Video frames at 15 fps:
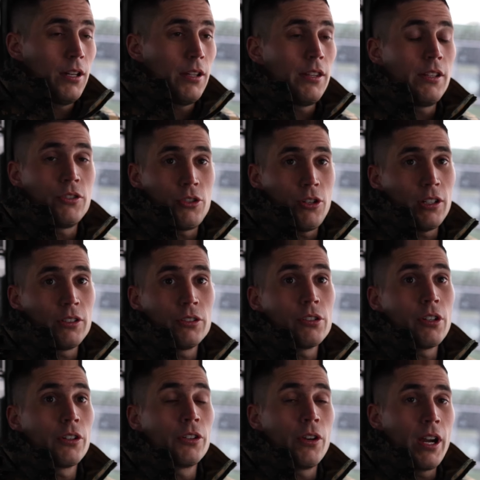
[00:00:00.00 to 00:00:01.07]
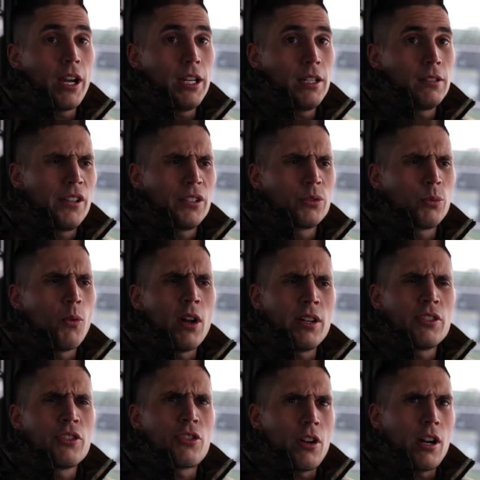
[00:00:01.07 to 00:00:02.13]
Uh, the instructors are great. There's
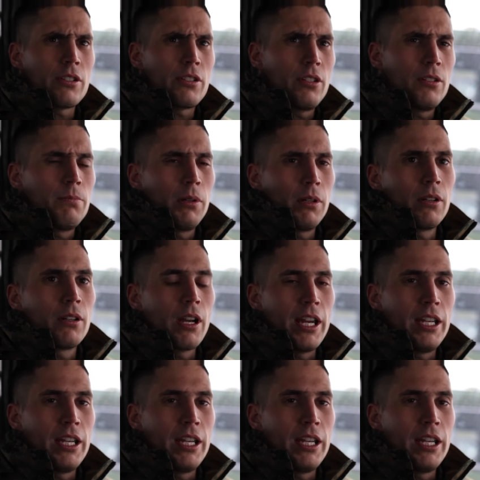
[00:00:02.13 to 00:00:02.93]
one instructor per